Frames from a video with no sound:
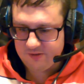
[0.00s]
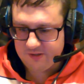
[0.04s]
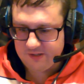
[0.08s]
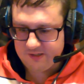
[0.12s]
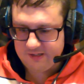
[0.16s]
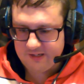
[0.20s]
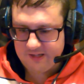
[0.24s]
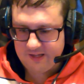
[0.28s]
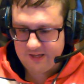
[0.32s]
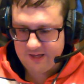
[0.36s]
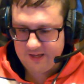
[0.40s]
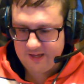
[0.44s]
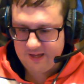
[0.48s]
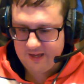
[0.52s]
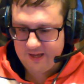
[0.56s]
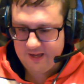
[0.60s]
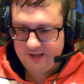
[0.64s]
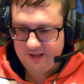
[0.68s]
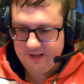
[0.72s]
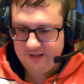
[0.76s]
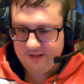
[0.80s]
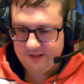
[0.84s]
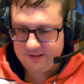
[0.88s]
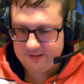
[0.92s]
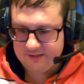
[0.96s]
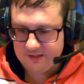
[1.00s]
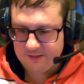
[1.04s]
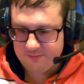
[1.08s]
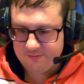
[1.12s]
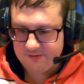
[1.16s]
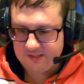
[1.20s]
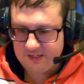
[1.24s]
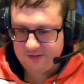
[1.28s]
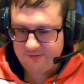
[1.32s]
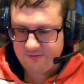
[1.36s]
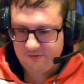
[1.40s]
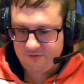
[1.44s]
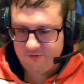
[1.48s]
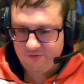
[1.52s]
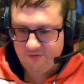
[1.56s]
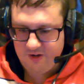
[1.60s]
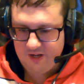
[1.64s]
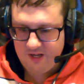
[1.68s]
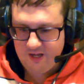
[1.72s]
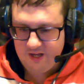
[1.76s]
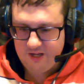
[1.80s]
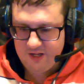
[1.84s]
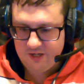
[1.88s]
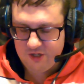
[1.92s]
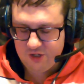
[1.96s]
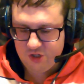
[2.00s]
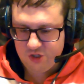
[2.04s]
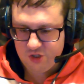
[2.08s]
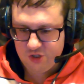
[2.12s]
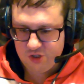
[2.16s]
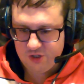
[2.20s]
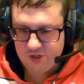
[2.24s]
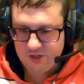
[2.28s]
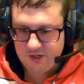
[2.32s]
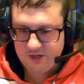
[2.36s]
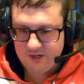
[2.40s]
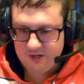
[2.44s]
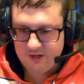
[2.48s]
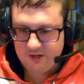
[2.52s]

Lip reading: I Did It Again, there's Club 7 Reach,